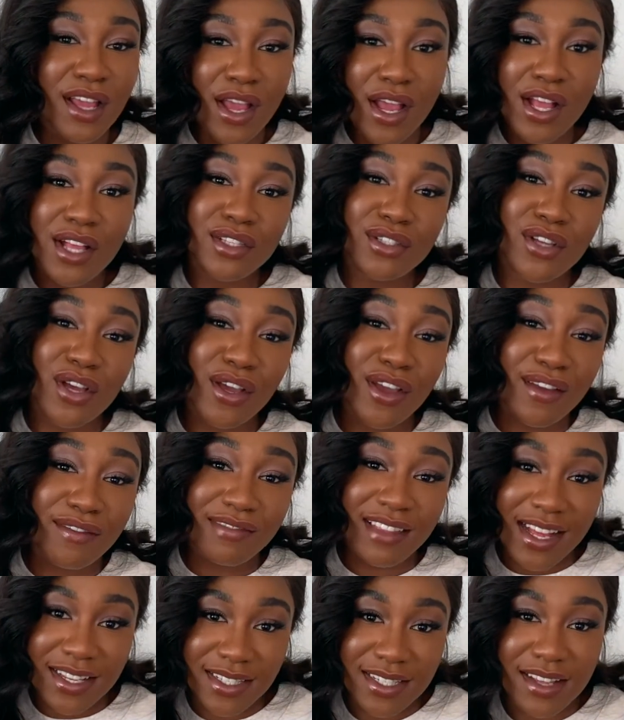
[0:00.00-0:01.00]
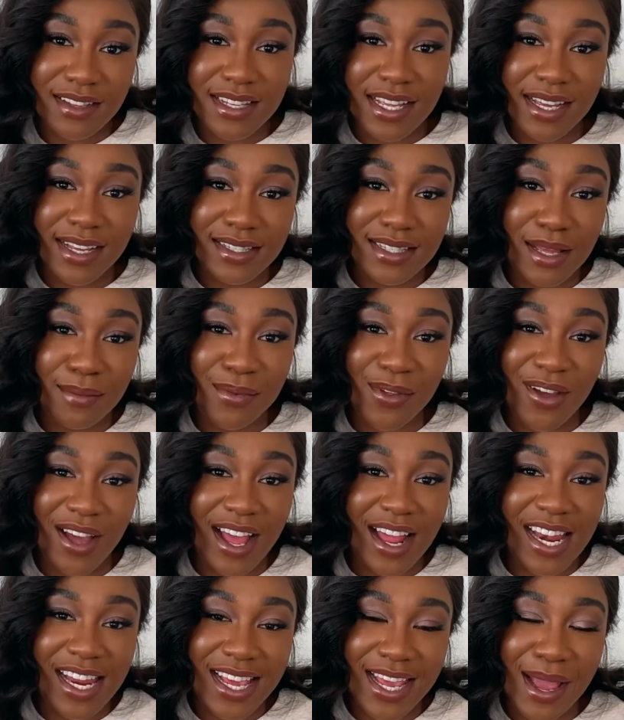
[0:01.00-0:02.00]
So if that sounds like it's up your
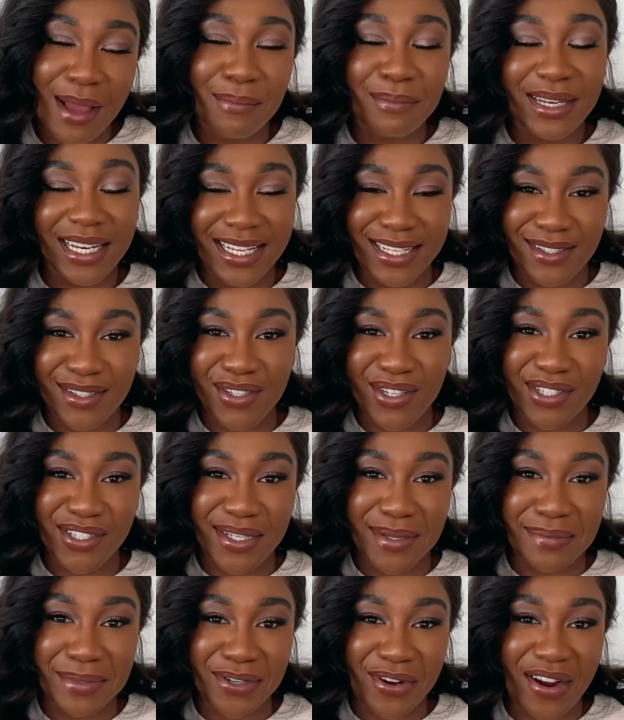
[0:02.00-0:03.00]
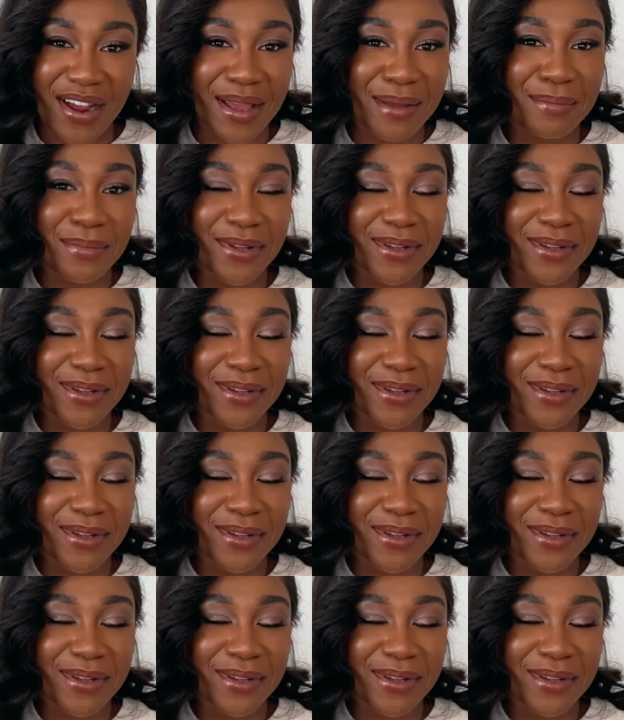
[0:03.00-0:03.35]
alley, please do subscribe.